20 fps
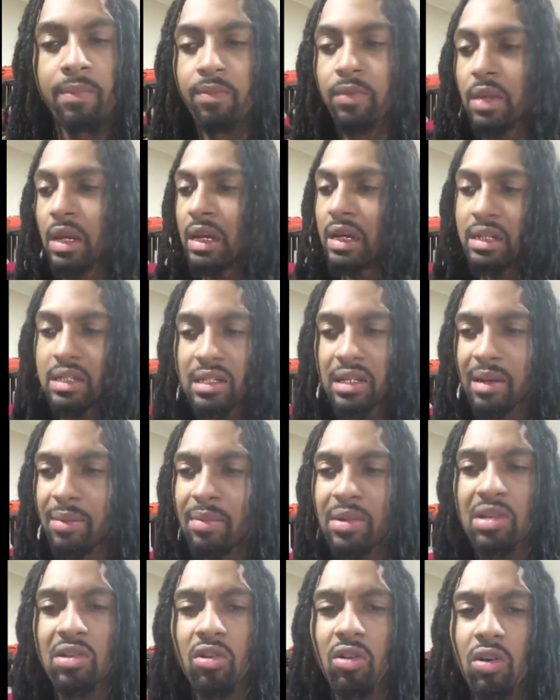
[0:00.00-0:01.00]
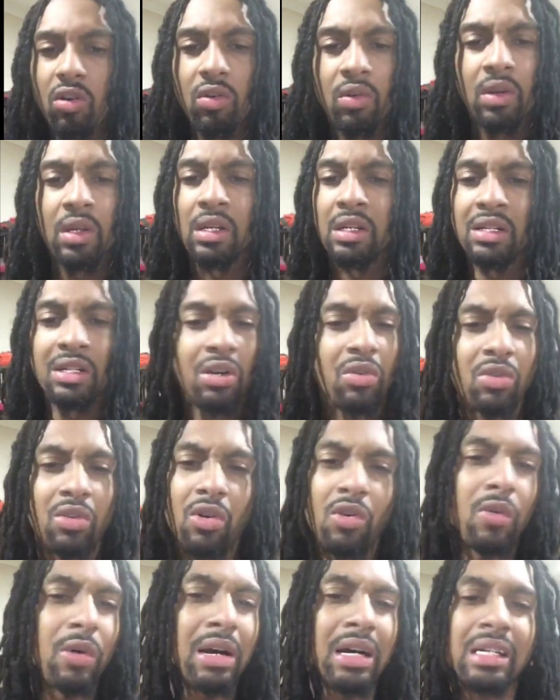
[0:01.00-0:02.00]
And some of y'all don't
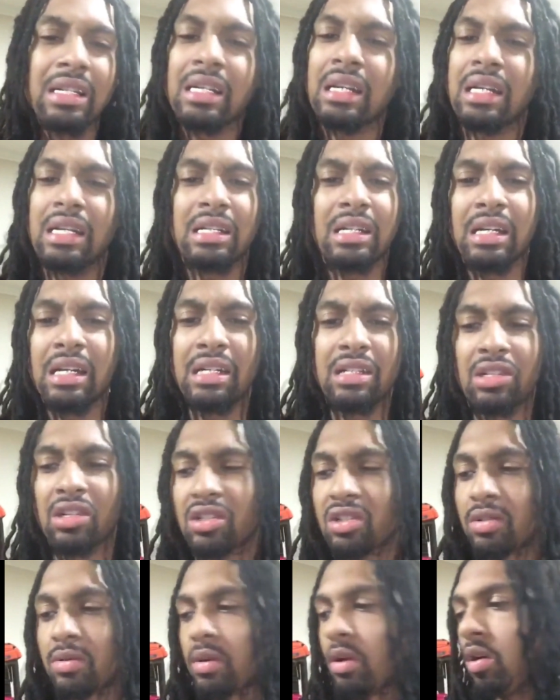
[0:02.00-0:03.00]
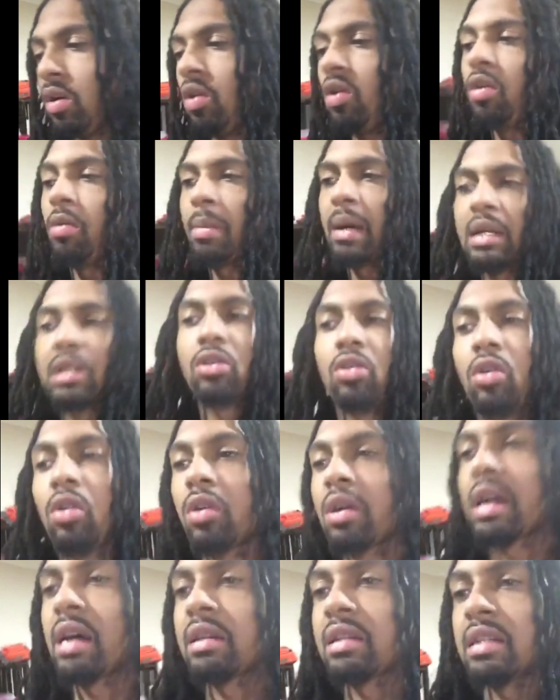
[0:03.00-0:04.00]
go out there and just, oh, my
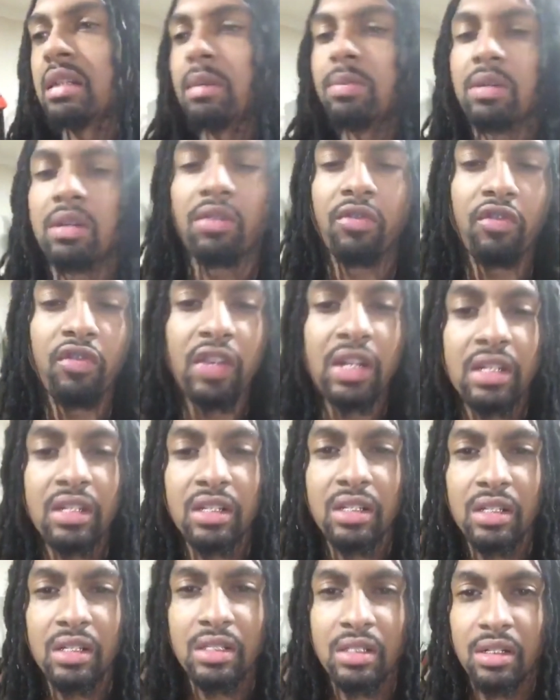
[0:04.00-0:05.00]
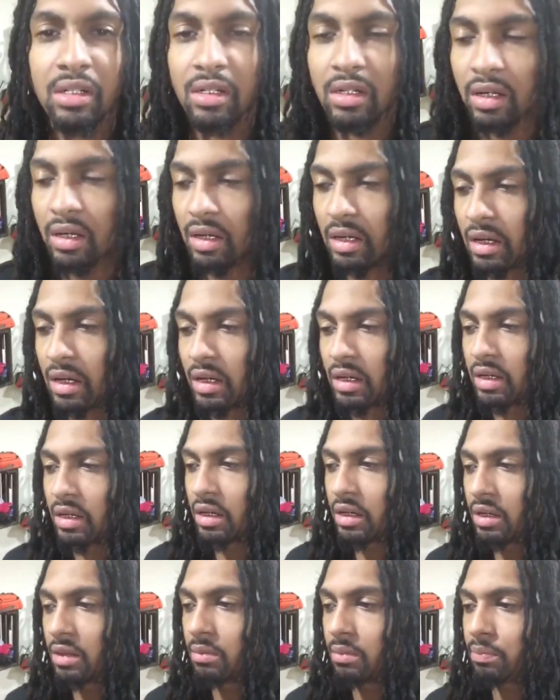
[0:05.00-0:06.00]
dog got stepped in footsies
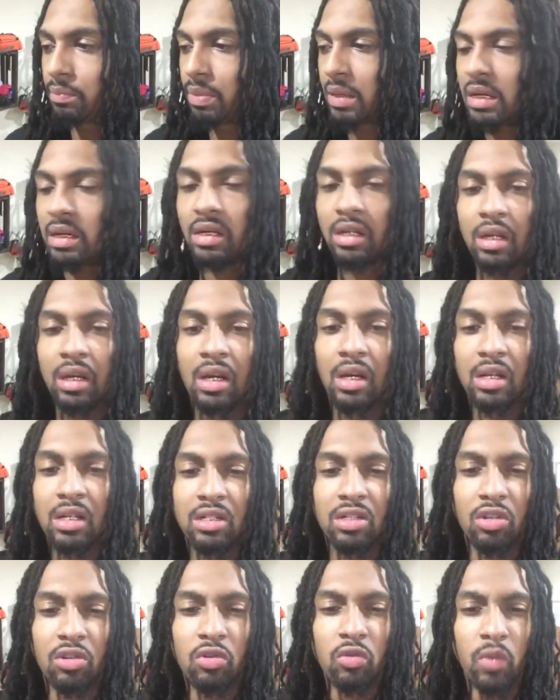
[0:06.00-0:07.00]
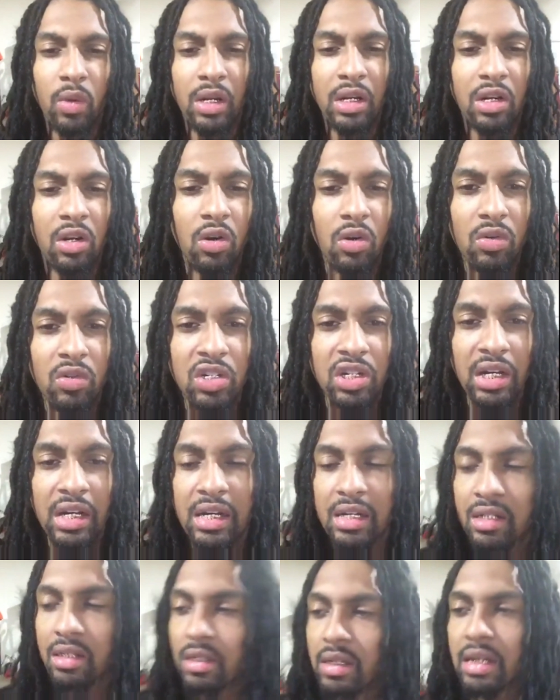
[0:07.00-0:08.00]
and pee, so you want to go
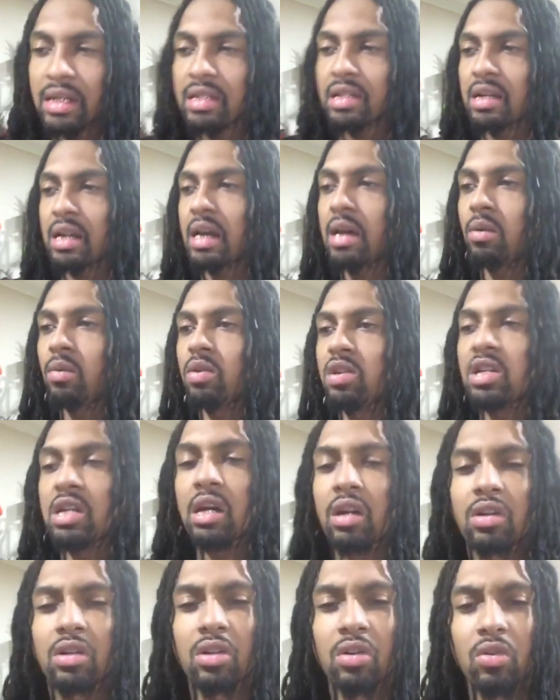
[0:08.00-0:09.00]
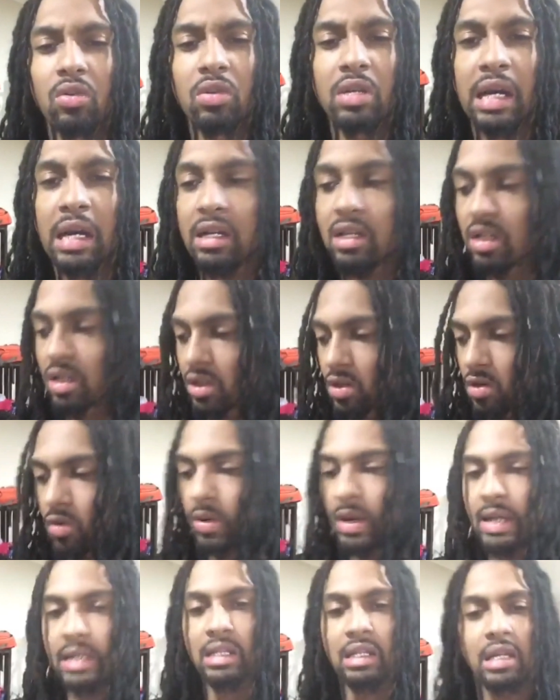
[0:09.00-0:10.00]
change it. That's not what y'all do. Y'all just go
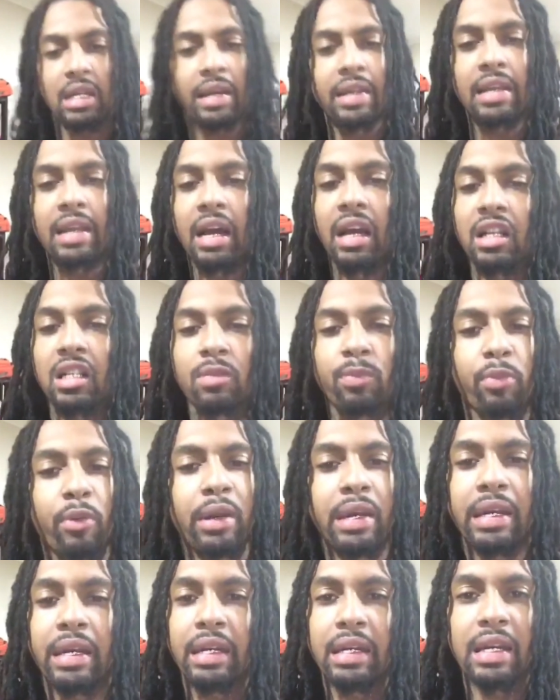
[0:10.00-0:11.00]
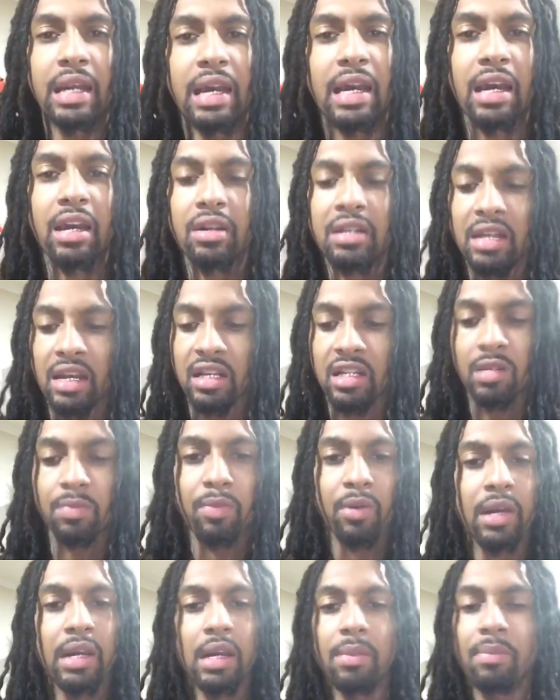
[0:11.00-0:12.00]
out there and y'all spray it down, y'all
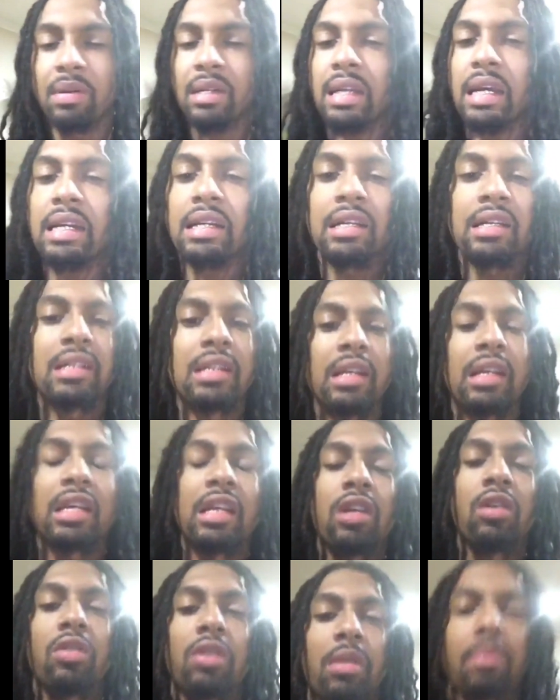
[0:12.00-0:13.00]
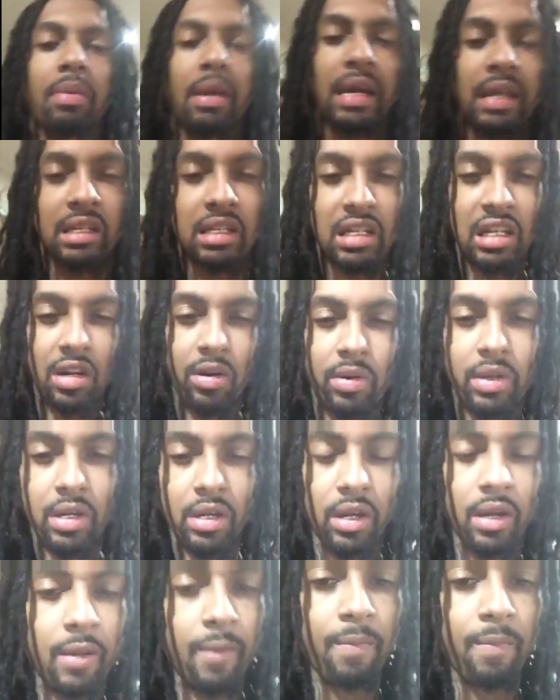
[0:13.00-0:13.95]
spray it, but that doesn't kill the bacteria.